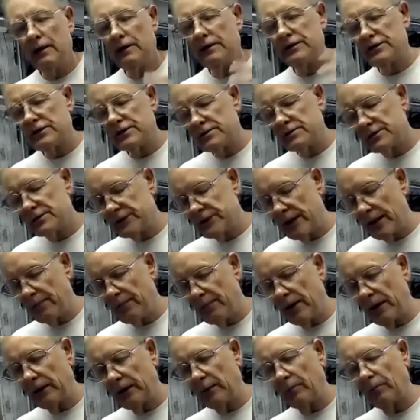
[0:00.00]
Step
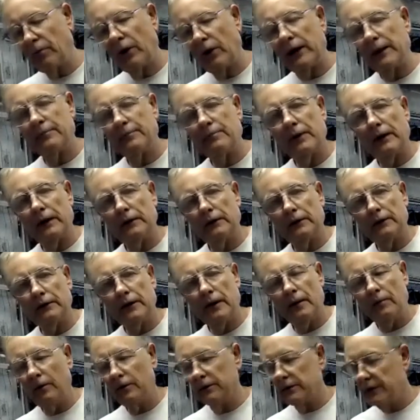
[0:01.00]
on the brake pedal a
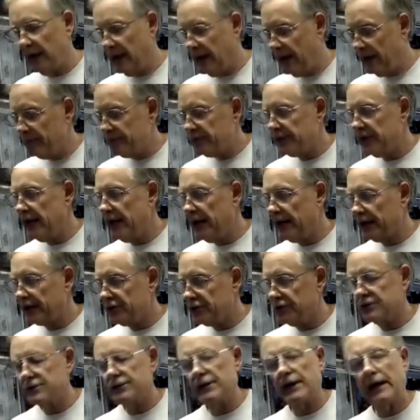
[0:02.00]
couple times,
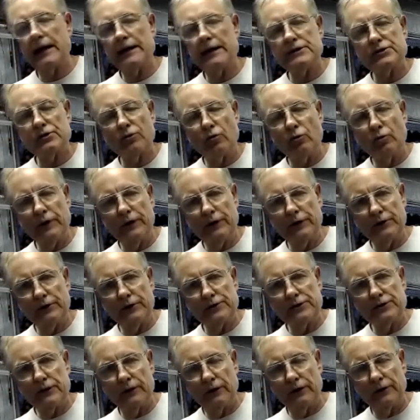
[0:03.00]
exercise the wheel
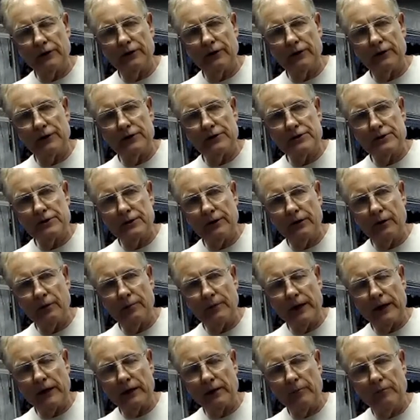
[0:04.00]
cylinders, you know,
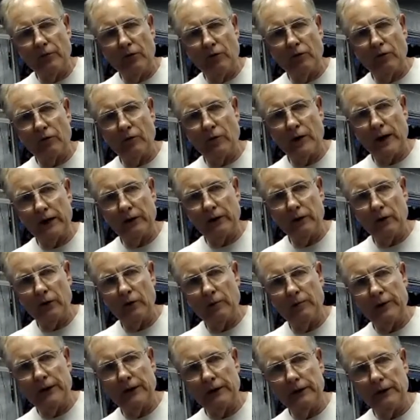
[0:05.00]
make them move around a
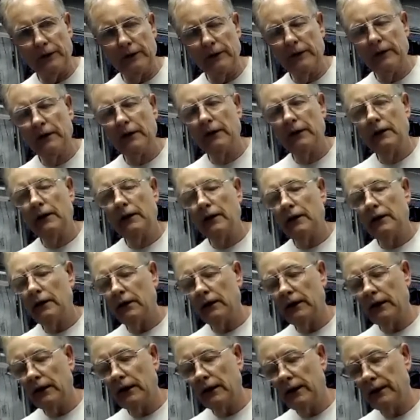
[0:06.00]
little bit.
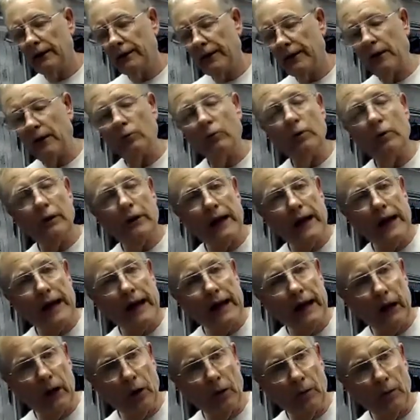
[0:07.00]
Uh, that will
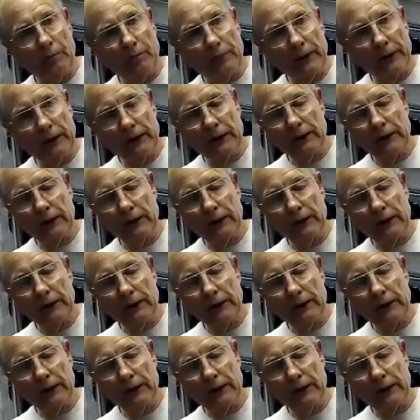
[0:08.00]
help.